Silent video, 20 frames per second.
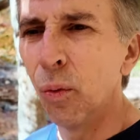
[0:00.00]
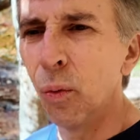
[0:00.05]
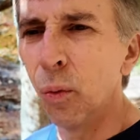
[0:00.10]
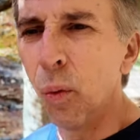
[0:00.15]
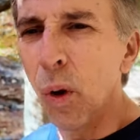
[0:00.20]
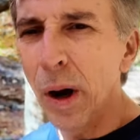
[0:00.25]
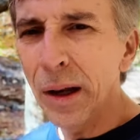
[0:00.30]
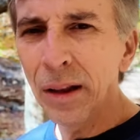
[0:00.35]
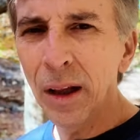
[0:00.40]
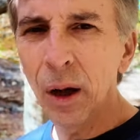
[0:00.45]

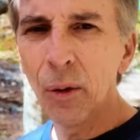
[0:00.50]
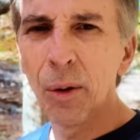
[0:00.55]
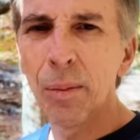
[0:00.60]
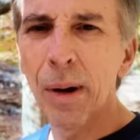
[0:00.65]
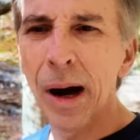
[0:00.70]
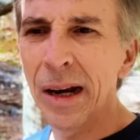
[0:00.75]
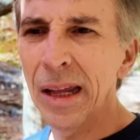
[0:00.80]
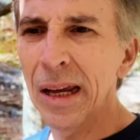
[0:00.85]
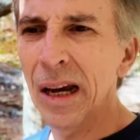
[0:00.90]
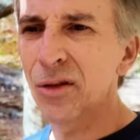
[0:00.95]
1 lower
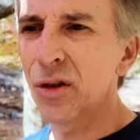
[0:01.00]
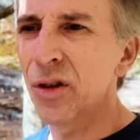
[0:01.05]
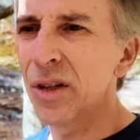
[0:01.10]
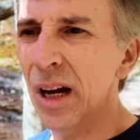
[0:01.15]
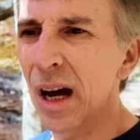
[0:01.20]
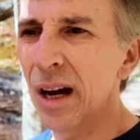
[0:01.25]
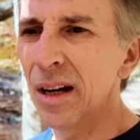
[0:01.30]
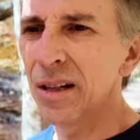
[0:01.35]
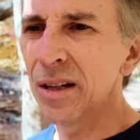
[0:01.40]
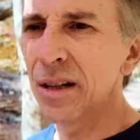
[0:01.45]
body
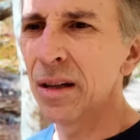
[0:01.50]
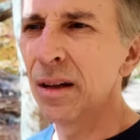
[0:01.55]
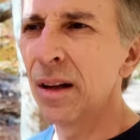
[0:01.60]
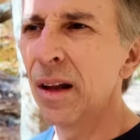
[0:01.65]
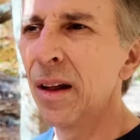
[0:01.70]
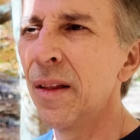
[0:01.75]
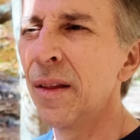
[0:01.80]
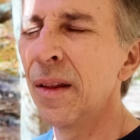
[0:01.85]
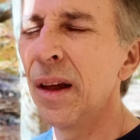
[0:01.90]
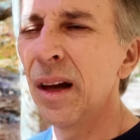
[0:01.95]
exercise,
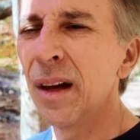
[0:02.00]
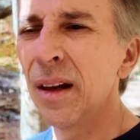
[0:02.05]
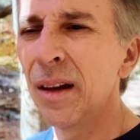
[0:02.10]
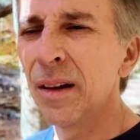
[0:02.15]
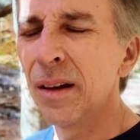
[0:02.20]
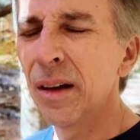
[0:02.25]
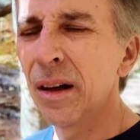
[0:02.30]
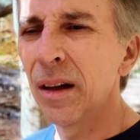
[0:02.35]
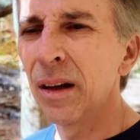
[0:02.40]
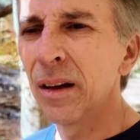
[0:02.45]

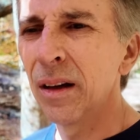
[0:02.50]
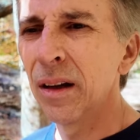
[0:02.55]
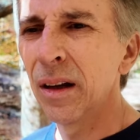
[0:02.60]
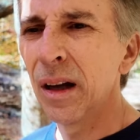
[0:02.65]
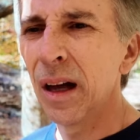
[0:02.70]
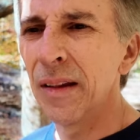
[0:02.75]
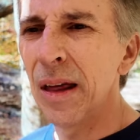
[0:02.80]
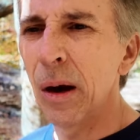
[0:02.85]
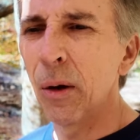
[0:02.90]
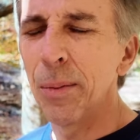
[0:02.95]
and